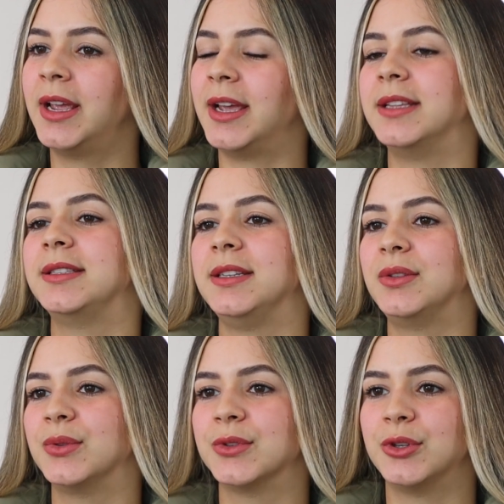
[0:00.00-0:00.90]
and
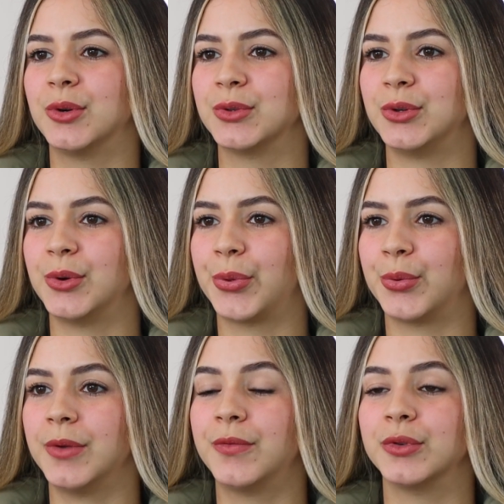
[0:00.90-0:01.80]

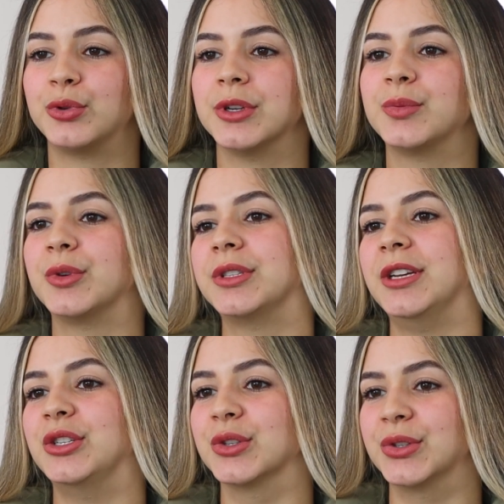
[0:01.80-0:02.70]
T2003 for
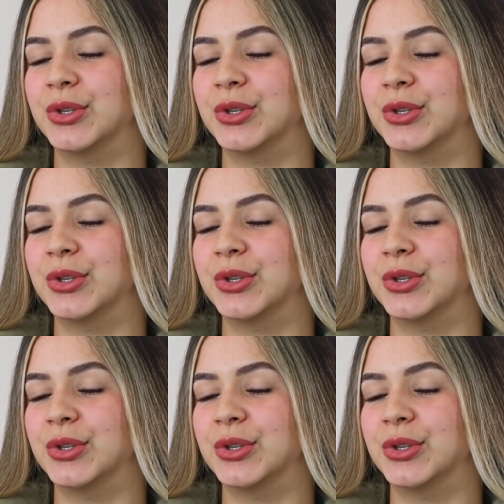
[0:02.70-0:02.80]
transportation